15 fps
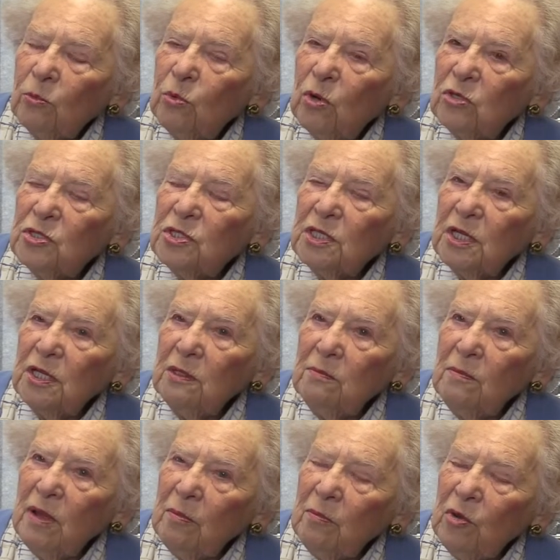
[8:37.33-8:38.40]
was in
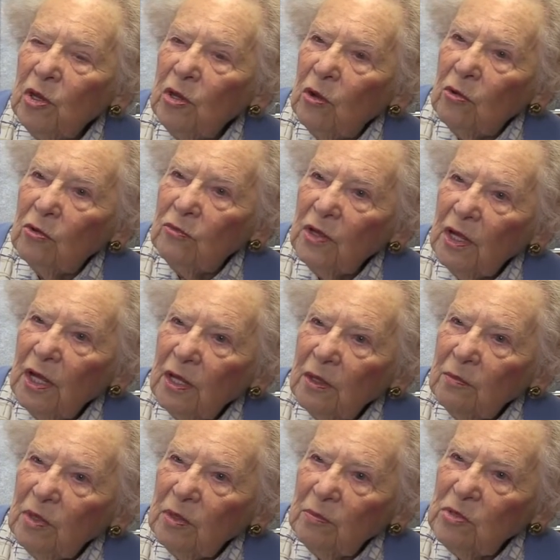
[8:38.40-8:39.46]
memory of
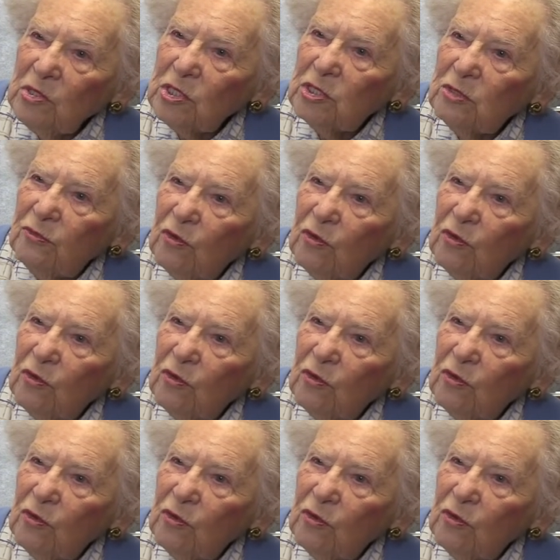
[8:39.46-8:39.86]
Mrs.